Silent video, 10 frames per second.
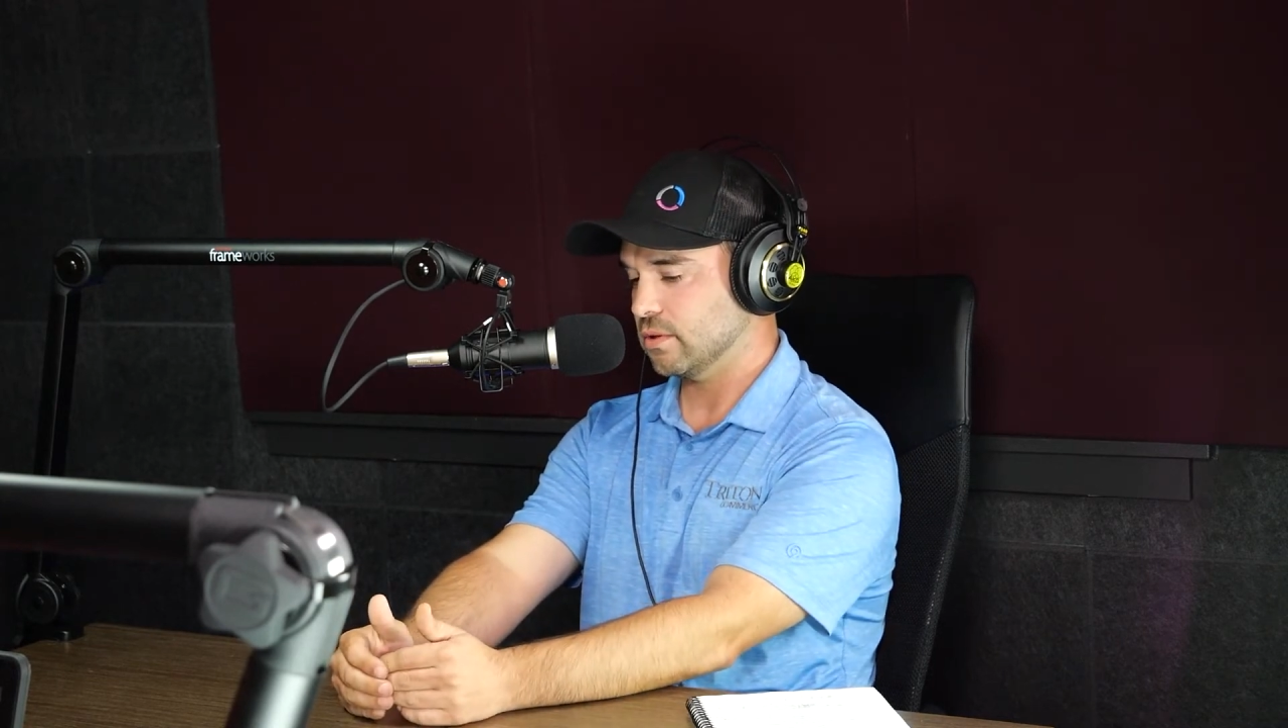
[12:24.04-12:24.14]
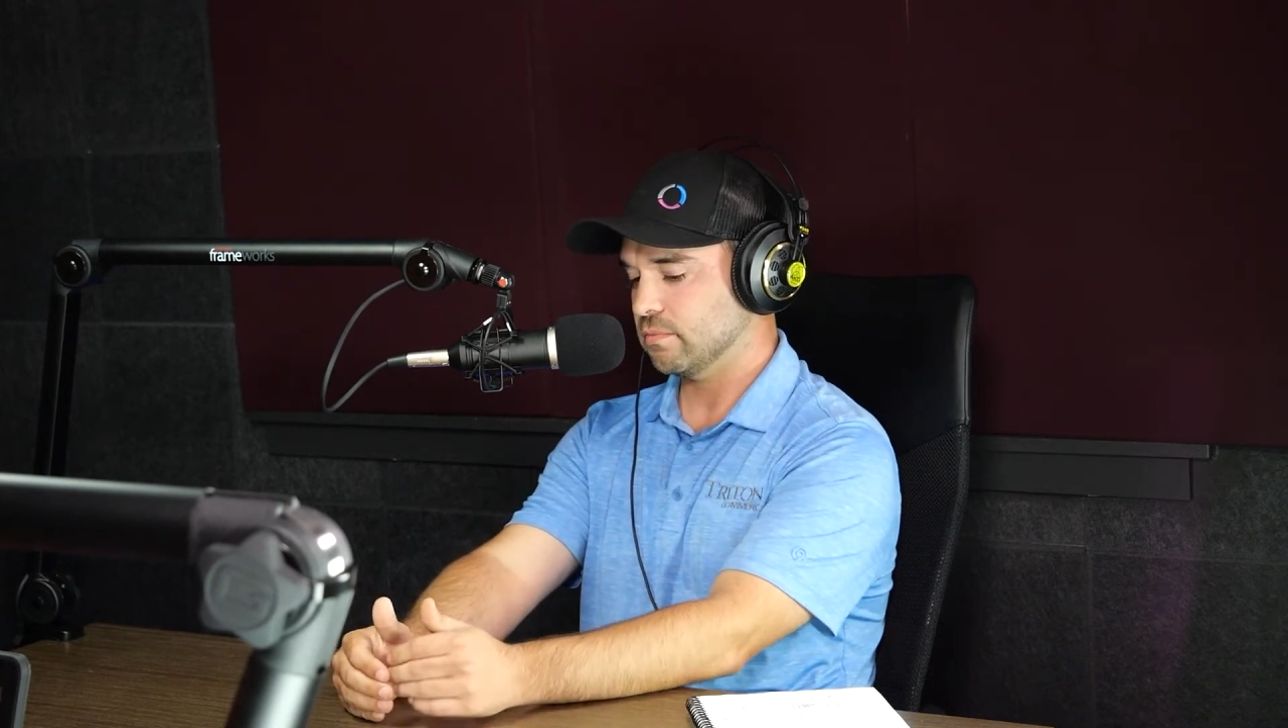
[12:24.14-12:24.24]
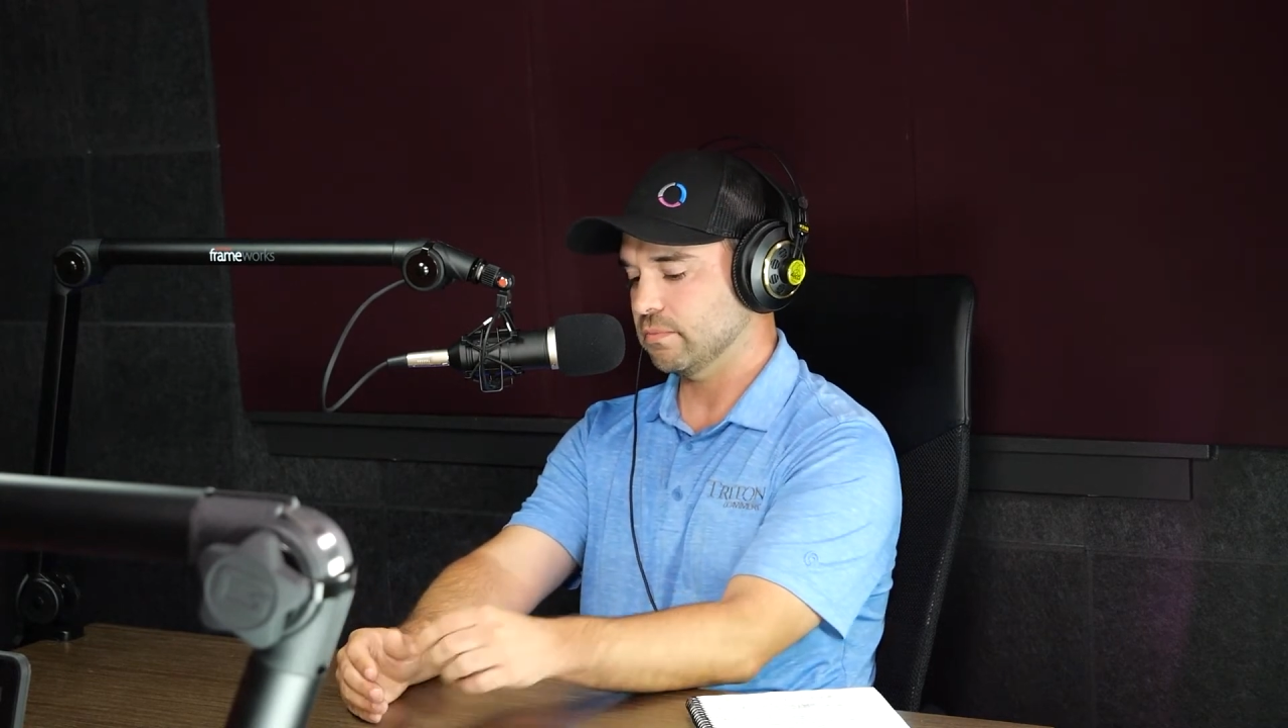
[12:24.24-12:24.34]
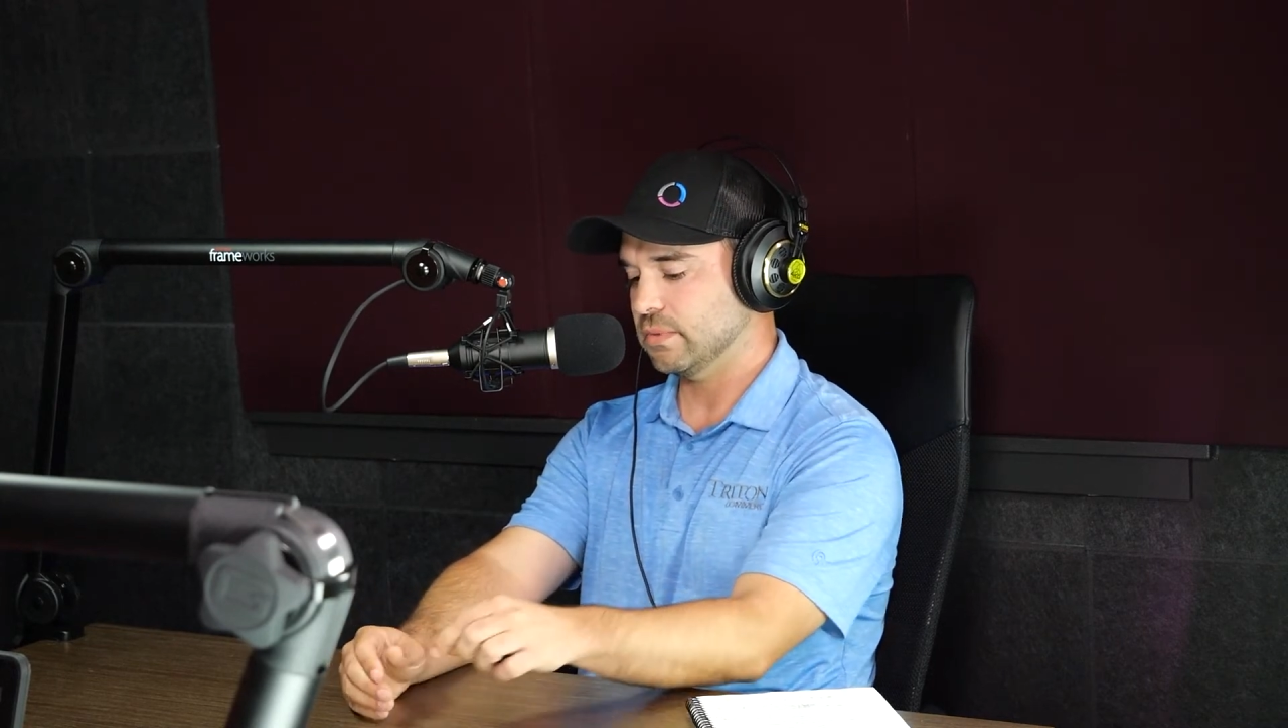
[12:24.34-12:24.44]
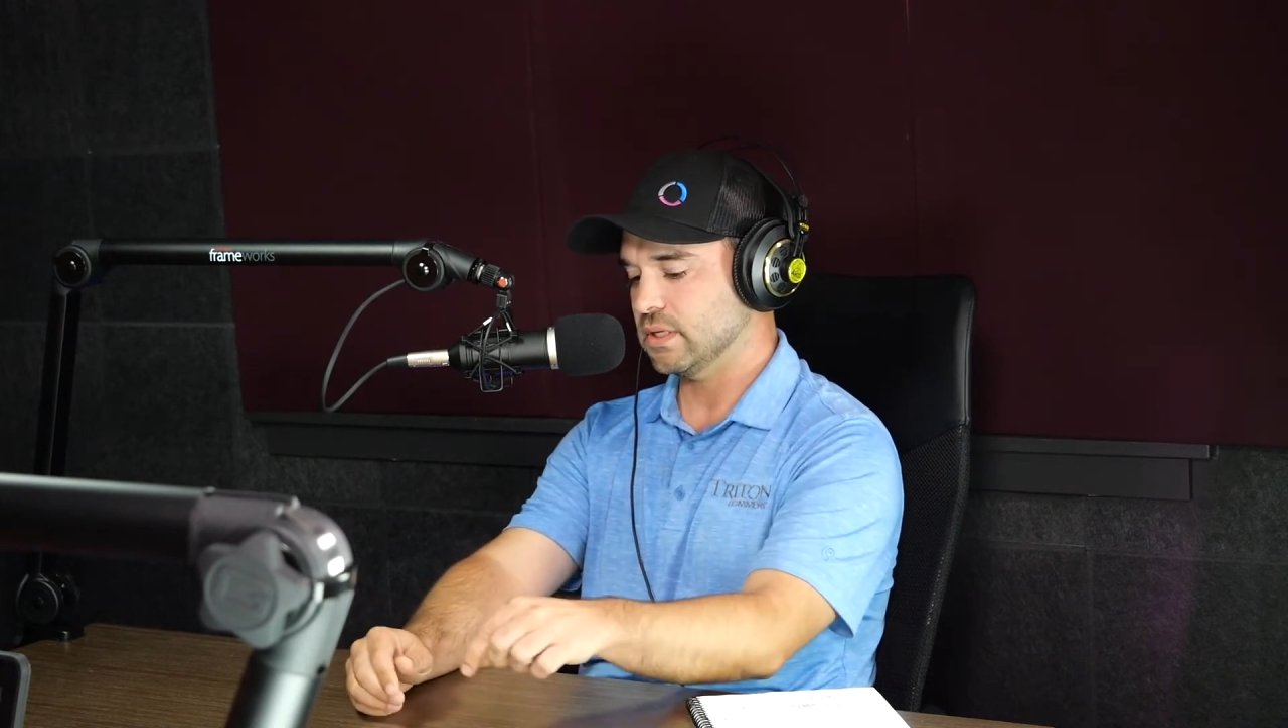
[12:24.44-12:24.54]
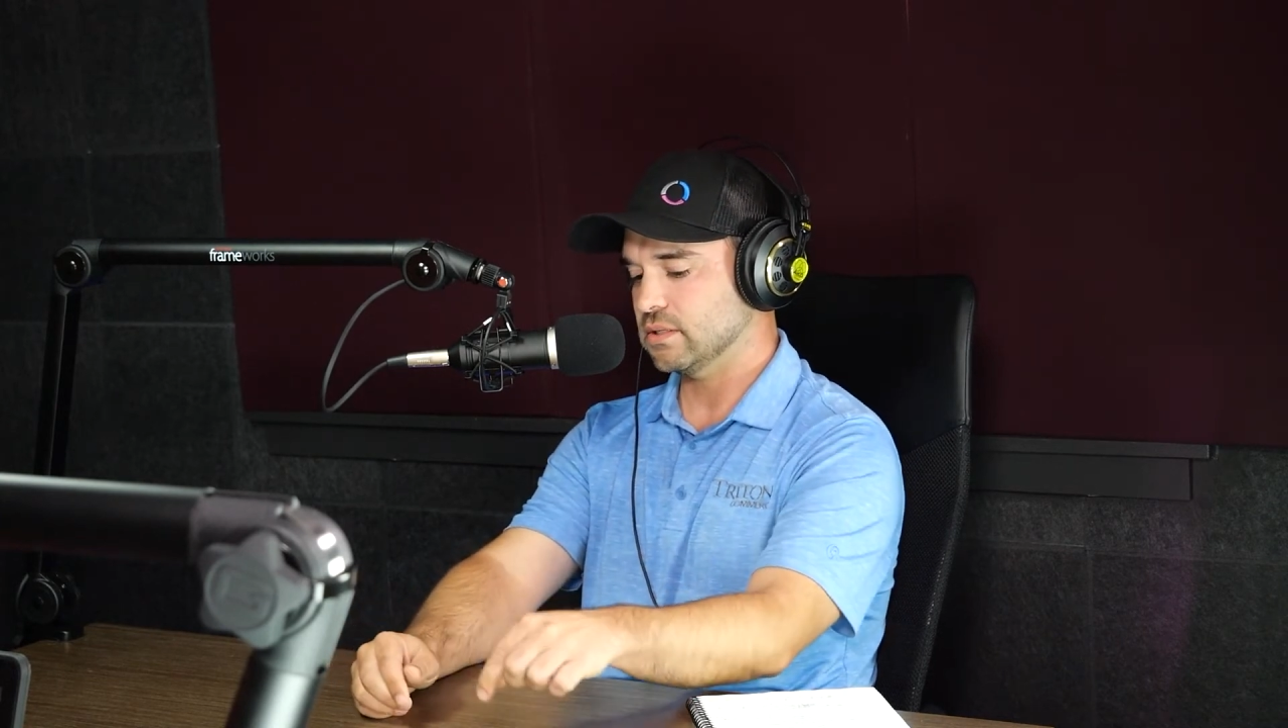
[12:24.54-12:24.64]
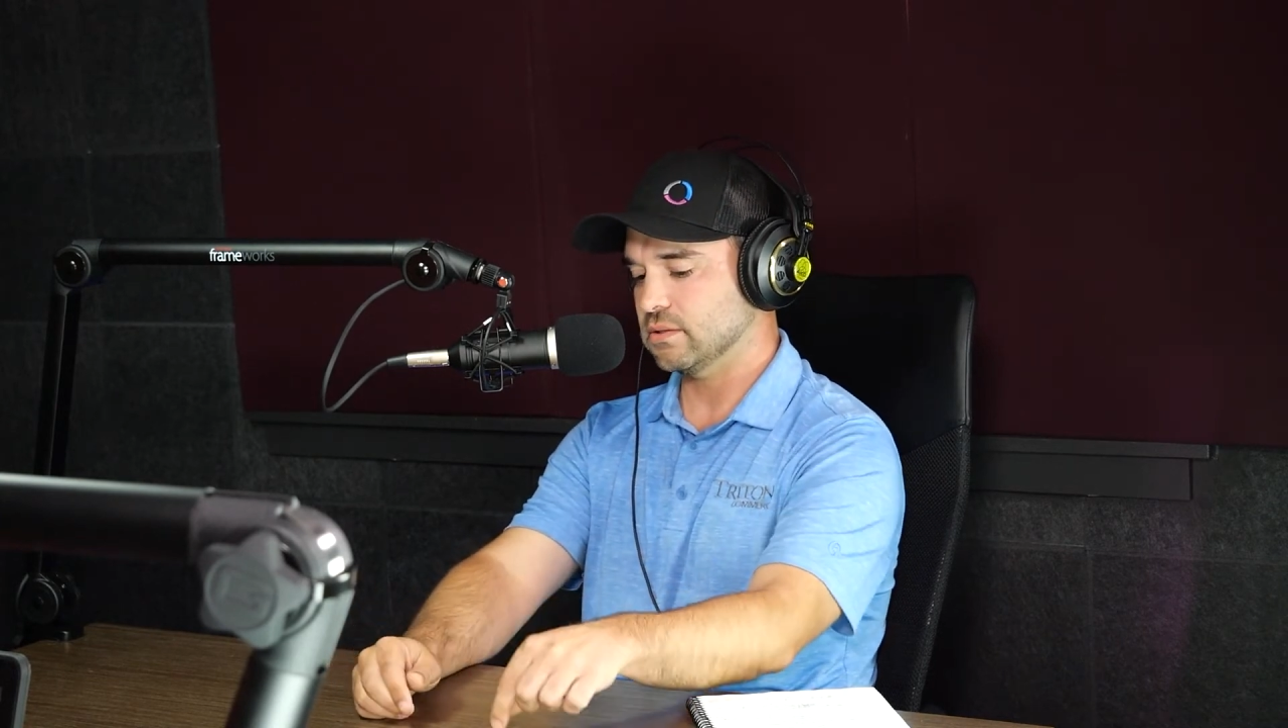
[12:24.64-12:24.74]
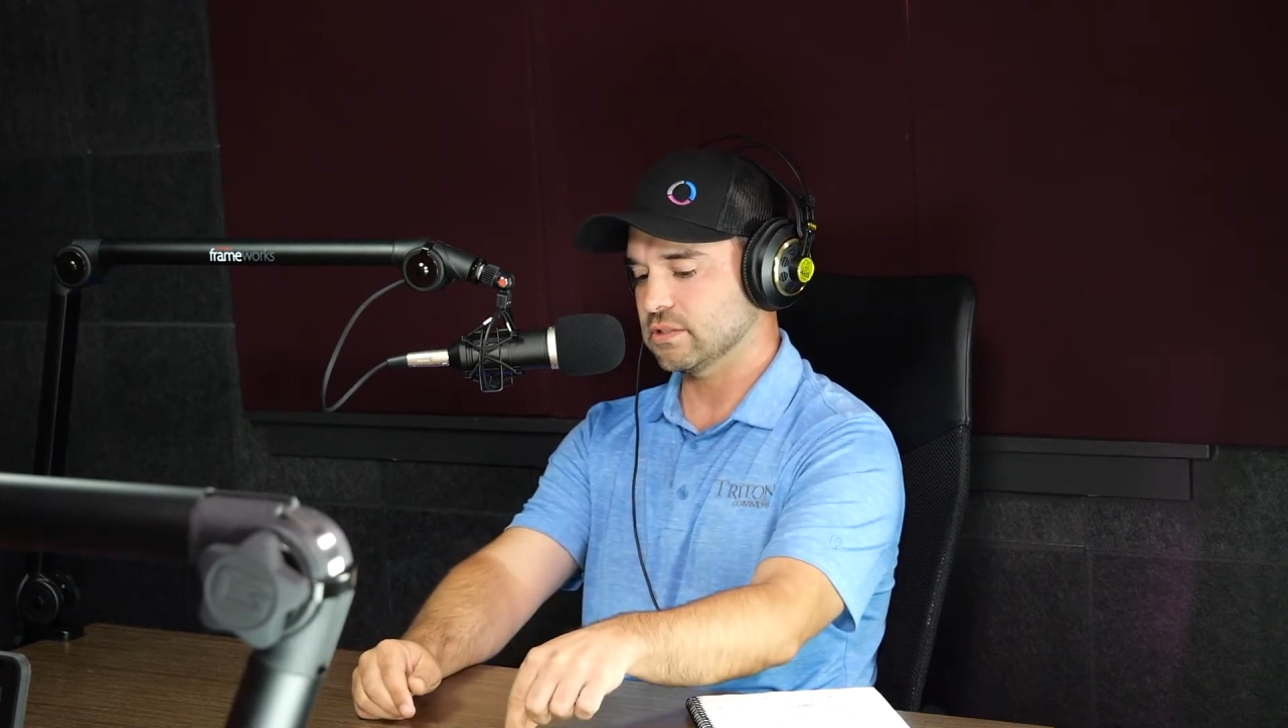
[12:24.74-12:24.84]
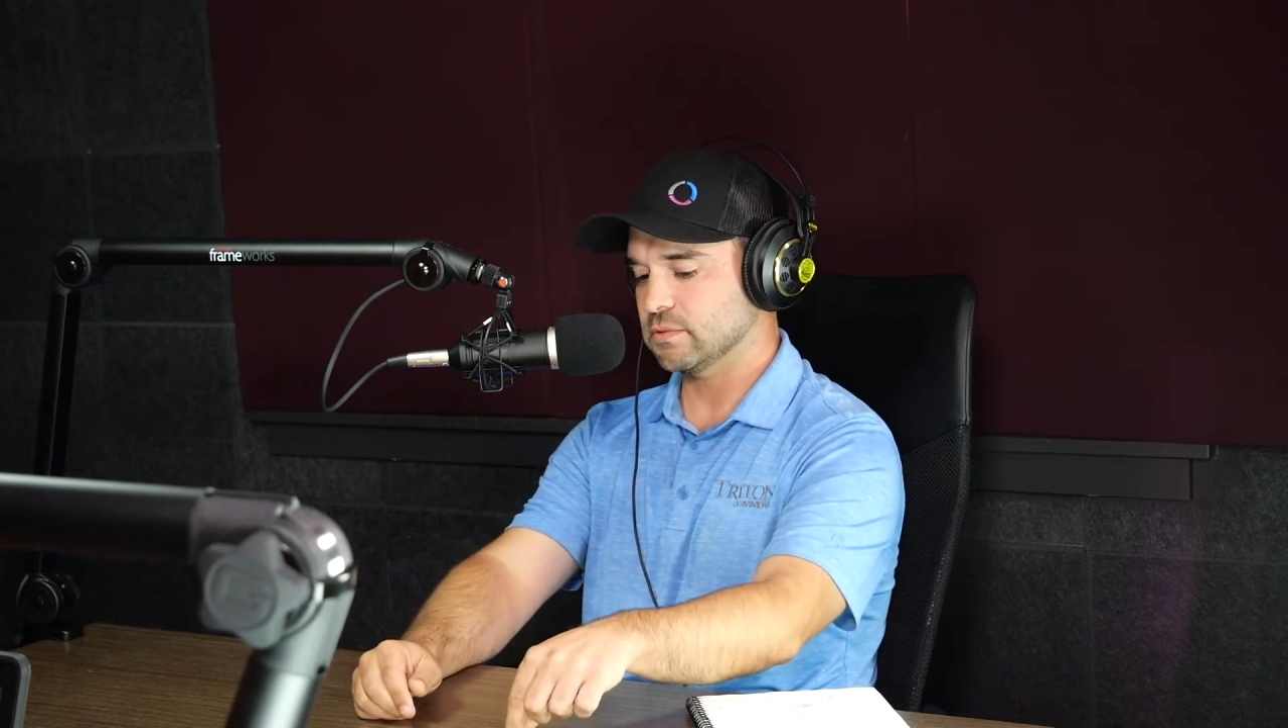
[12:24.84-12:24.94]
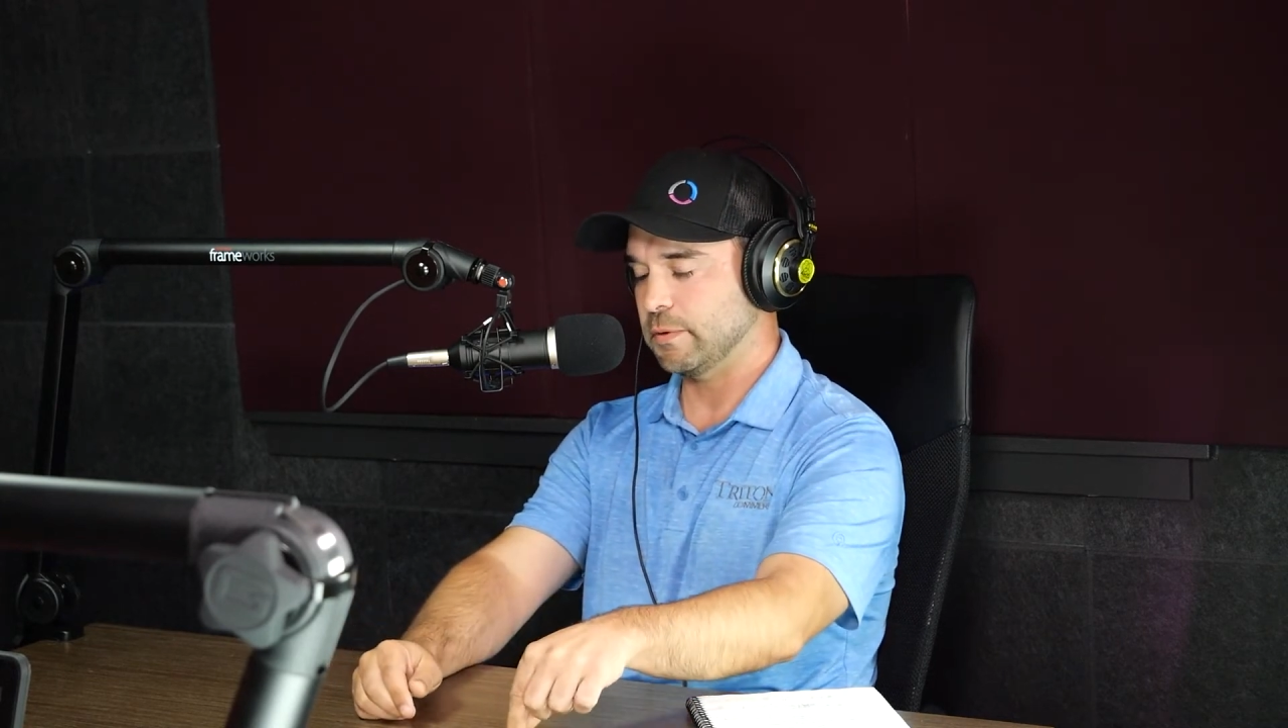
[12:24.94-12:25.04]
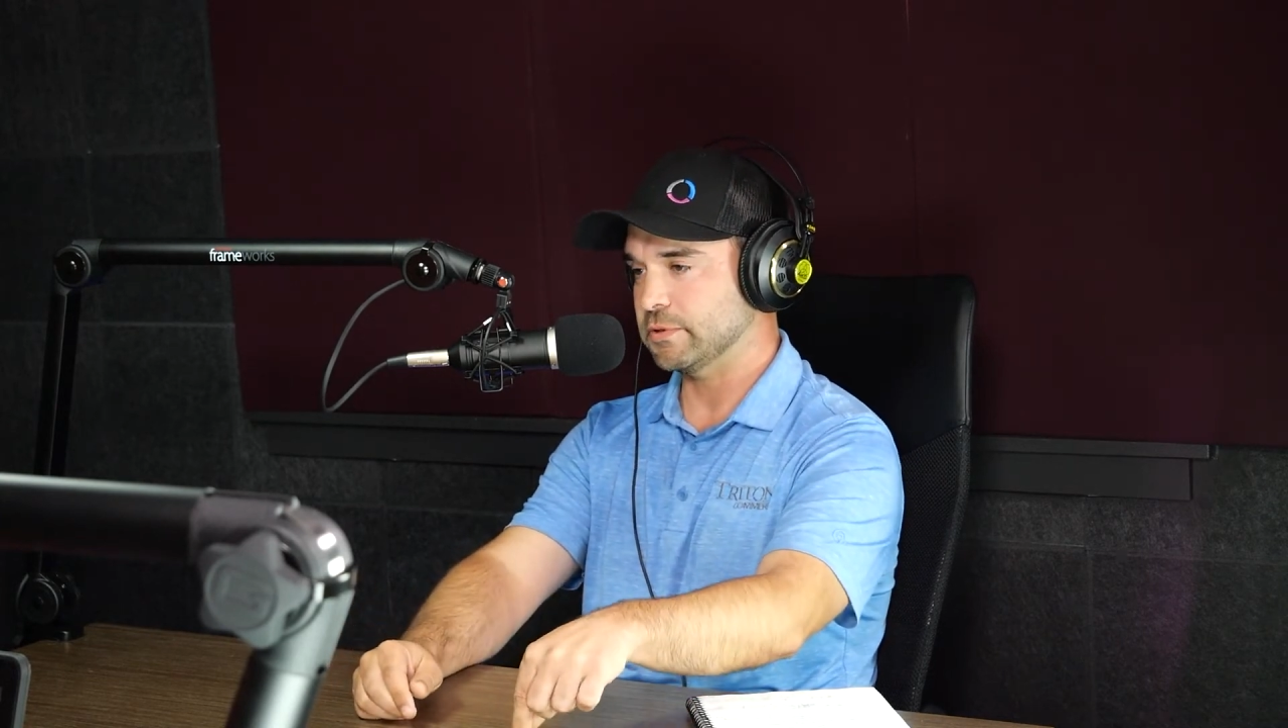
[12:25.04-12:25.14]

means there's people.